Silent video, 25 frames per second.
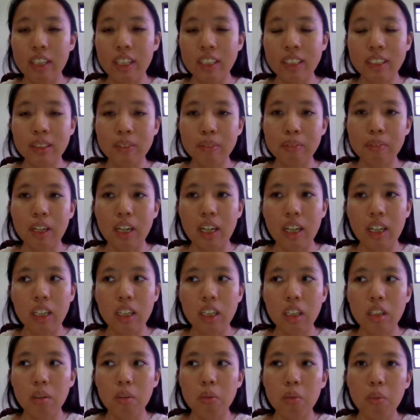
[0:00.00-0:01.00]
That's
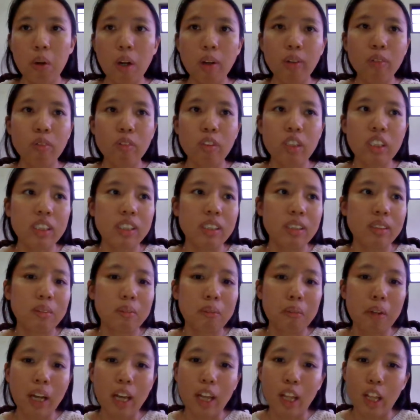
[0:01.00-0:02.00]
why one reason
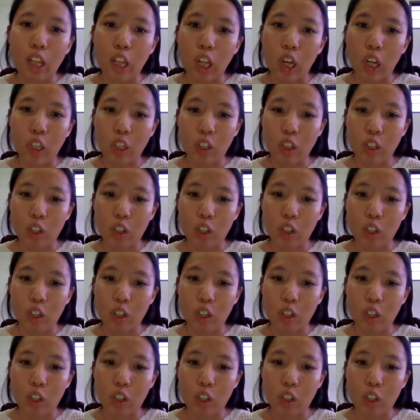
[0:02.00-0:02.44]
why a lot